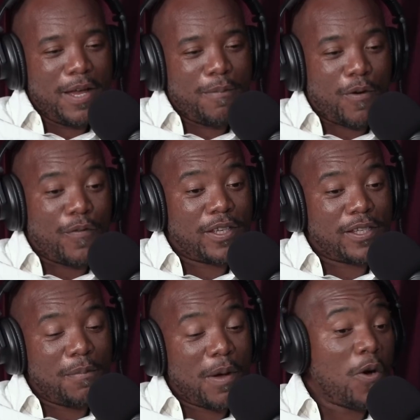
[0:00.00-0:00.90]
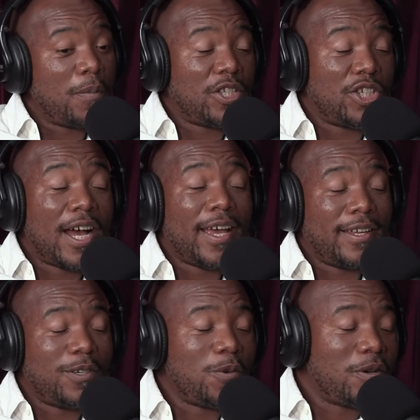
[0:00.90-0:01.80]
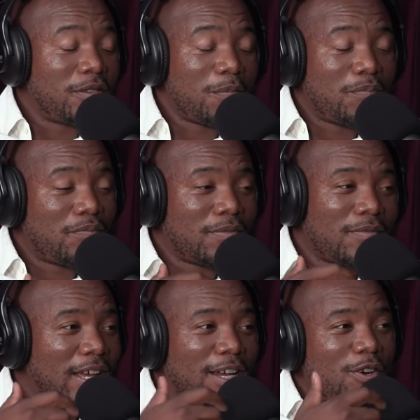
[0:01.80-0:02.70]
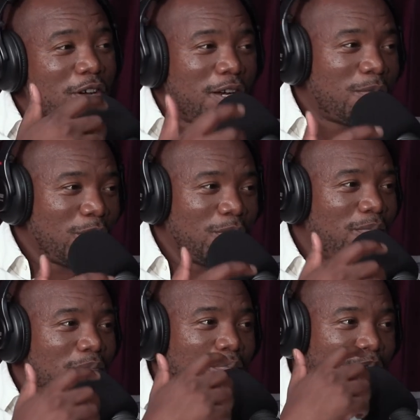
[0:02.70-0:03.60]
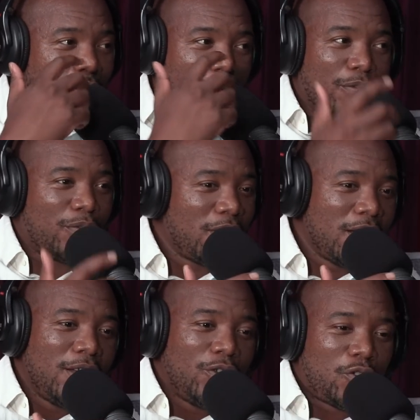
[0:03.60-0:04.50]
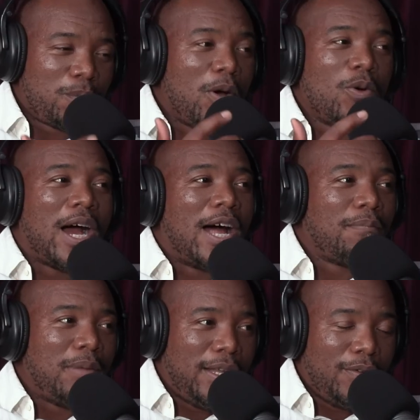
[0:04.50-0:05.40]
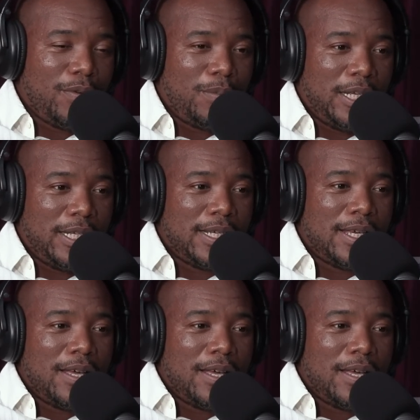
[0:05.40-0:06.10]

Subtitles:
Professor Mohammed Jahed, who was an incredible prof, spoke unbelievably,